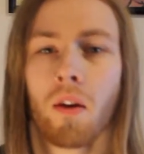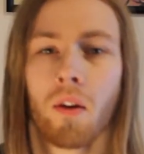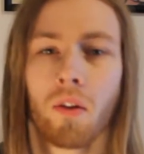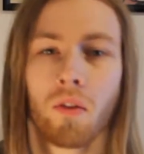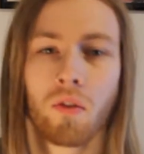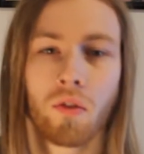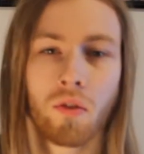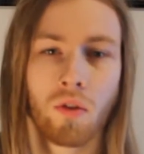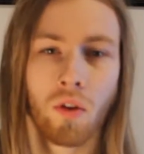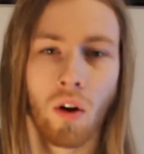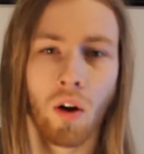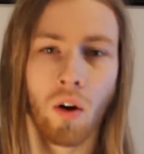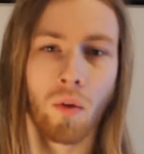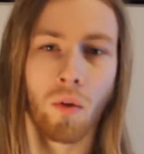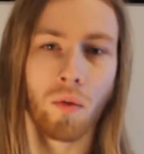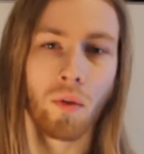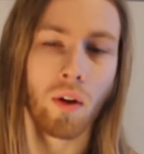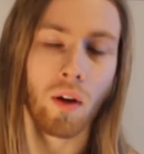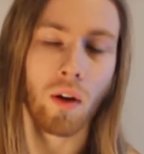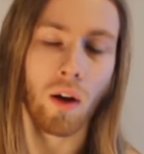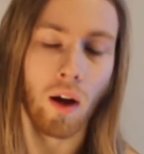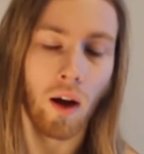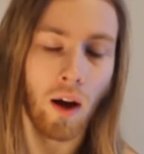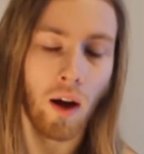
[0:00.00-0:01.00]
So,
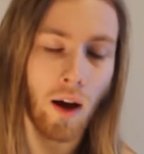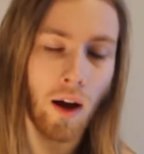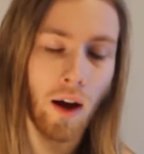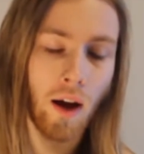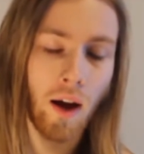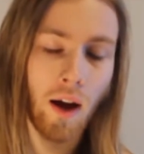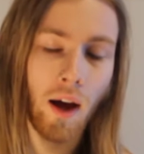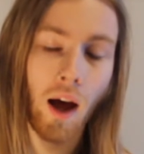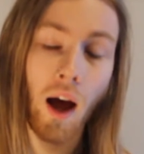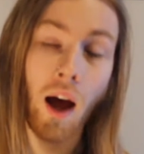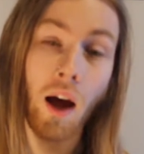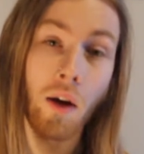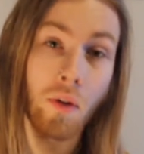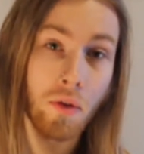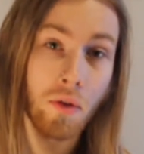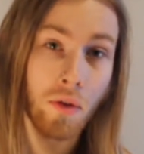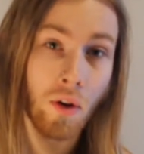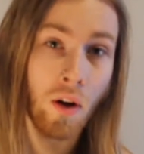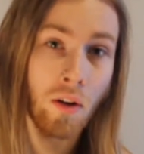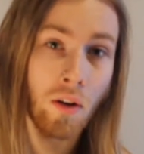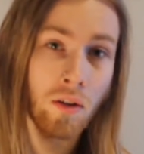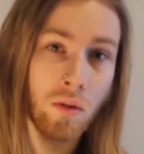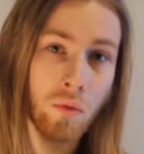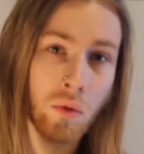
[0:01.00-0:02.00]
I
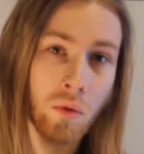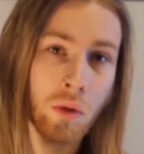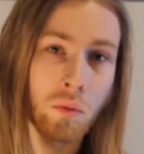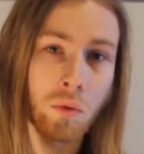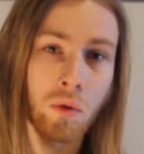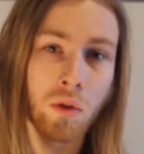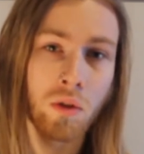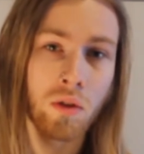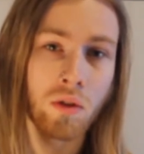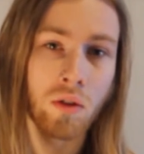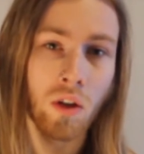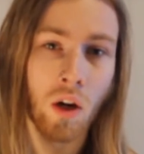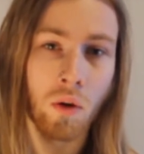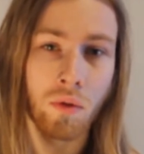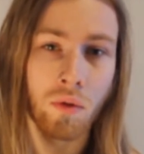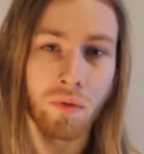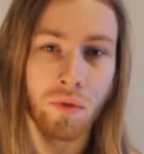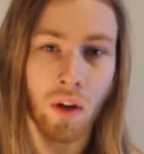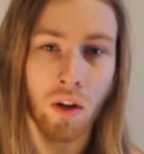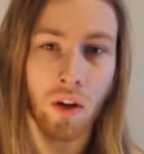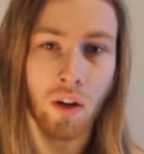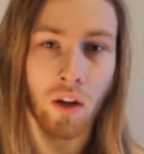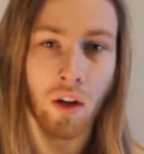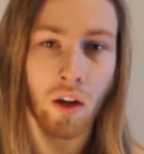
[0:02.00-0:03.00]
thought we would start
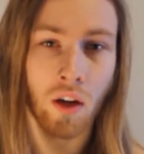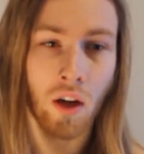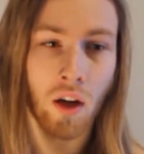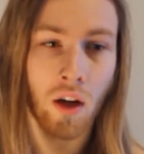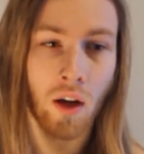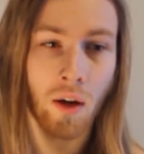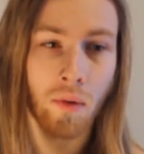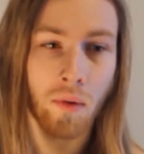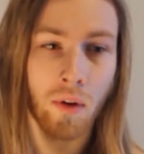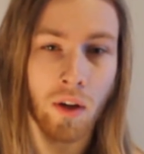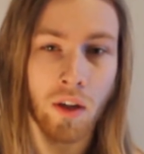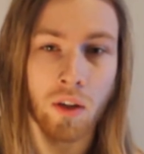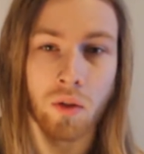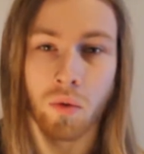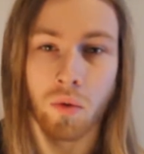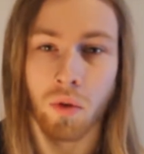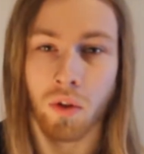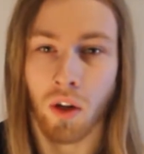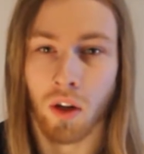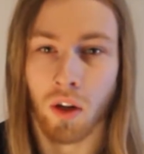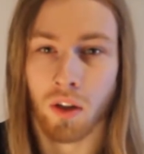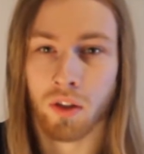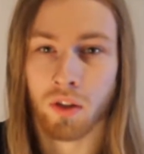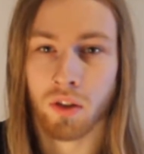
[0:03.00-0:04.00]
with an
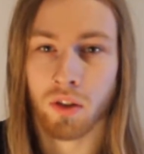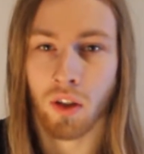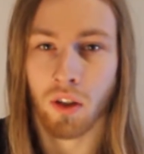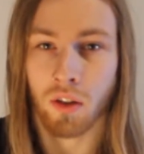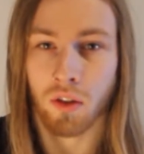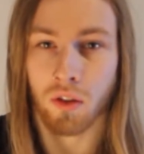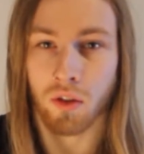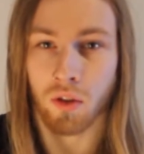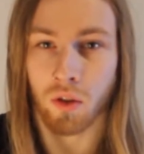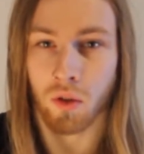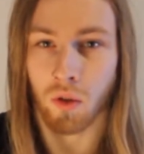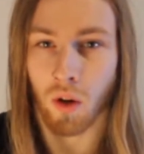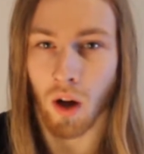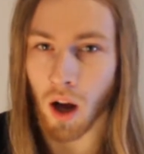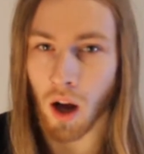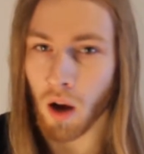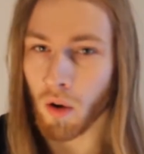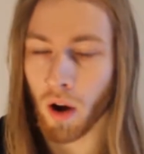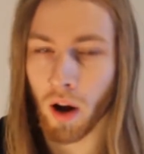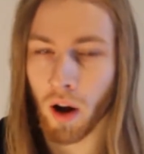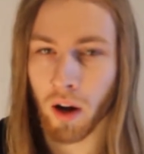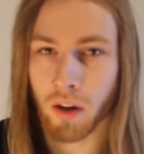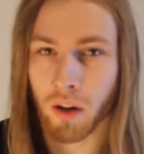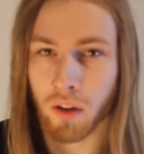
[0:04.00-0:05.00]
introduction to
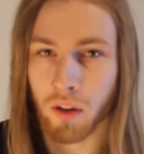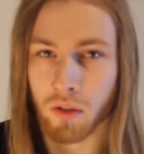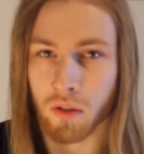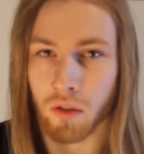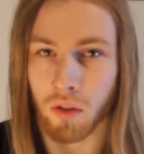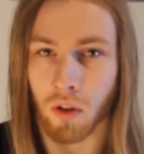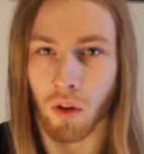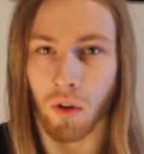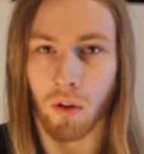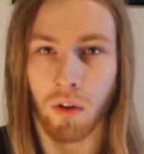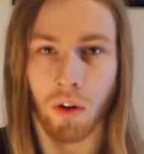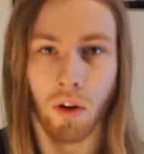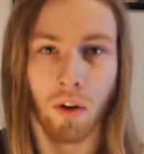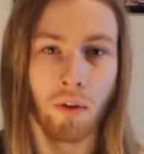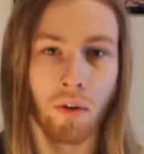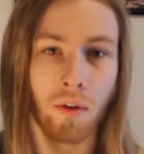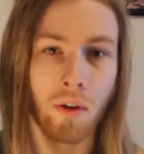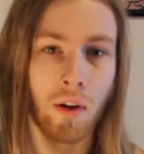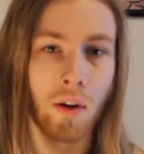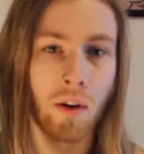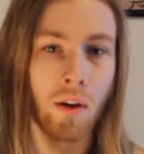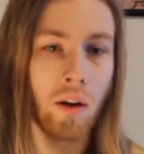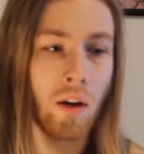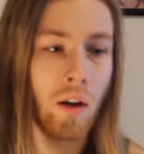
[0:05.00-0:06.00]
how I got to know
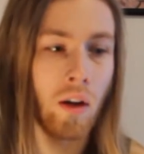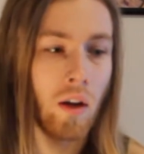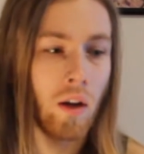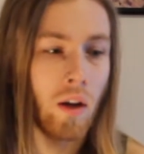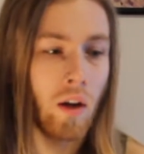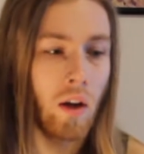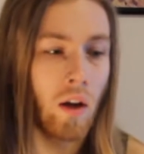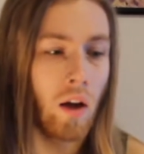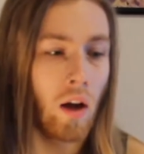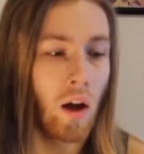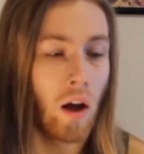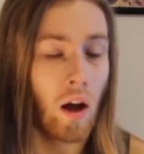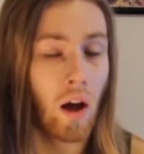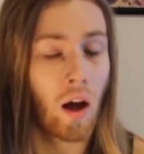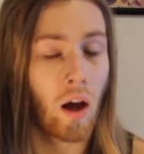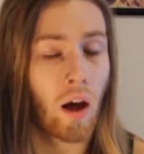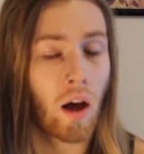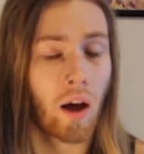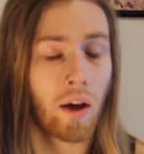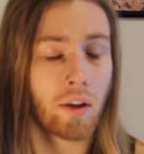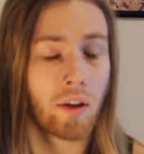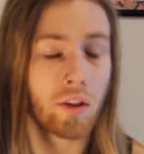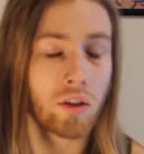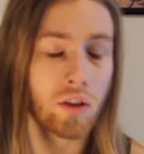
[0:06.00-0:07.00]
Conan.
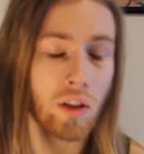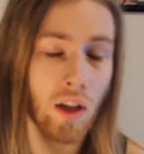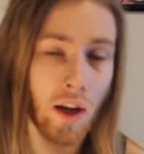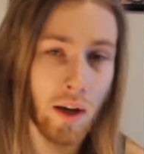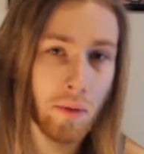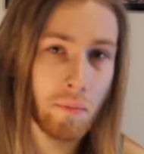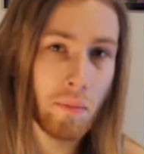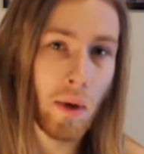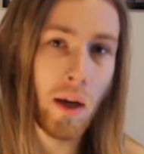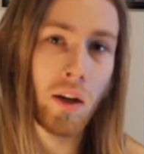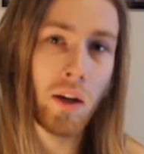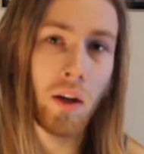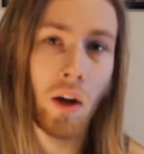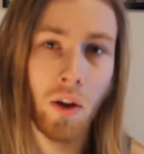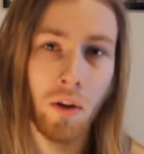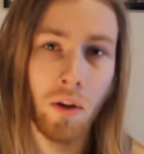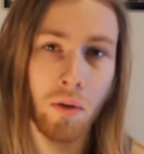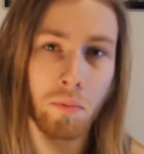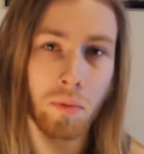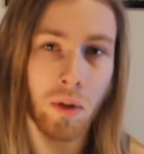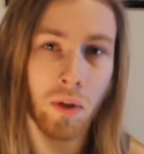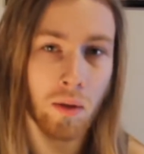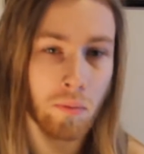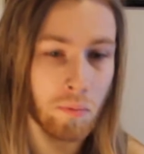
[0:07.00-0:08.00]
Just like many
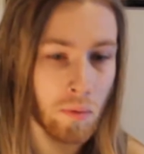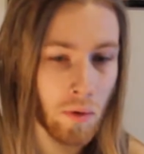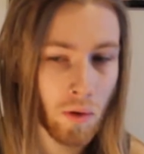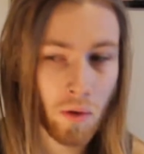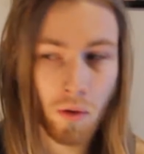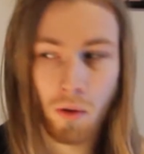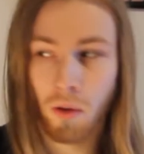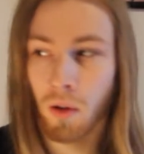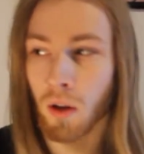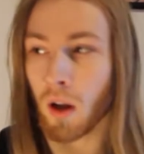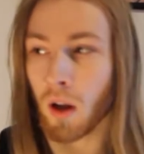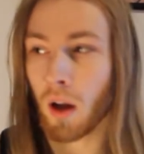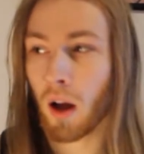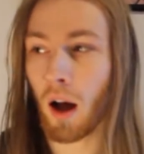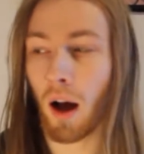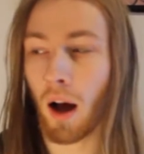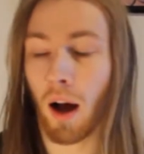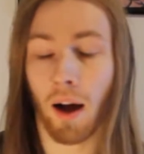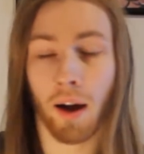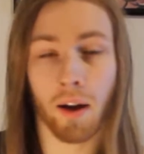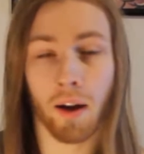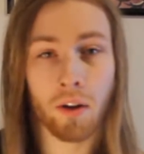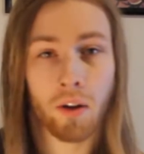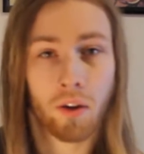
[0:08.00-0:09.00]
other people,
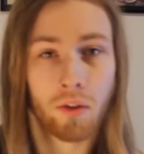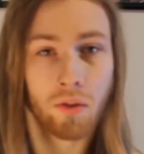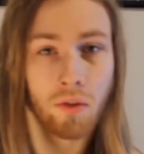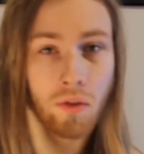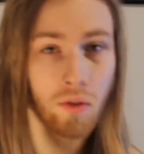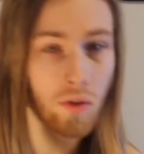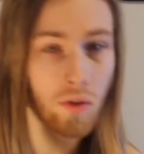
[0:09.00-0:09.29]
I got to